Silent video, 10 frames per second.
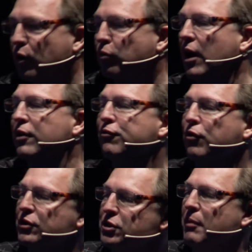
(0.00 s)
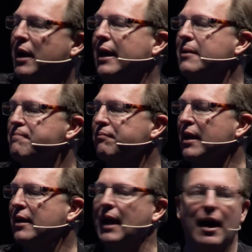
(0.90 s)
run for its money.
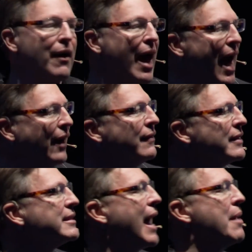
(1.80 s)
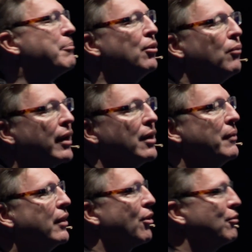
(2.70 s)
Now, how did this happen and what can we
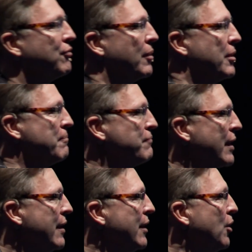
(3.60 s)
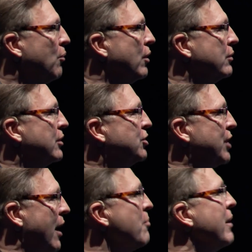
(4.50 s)
learn from it? Well,
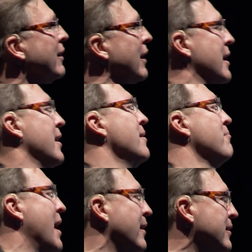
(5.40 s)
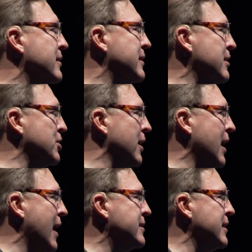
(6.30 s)
Chairman Lee made a decision in
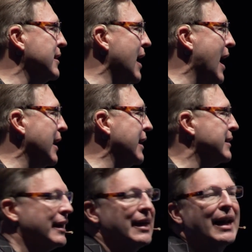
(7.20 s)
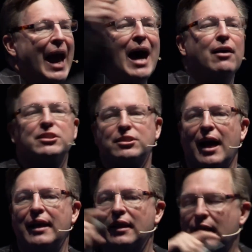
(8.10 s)
nineteen ninety to get
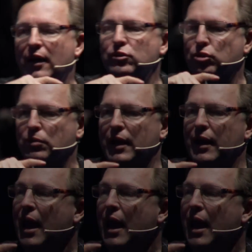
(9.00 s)
outside the country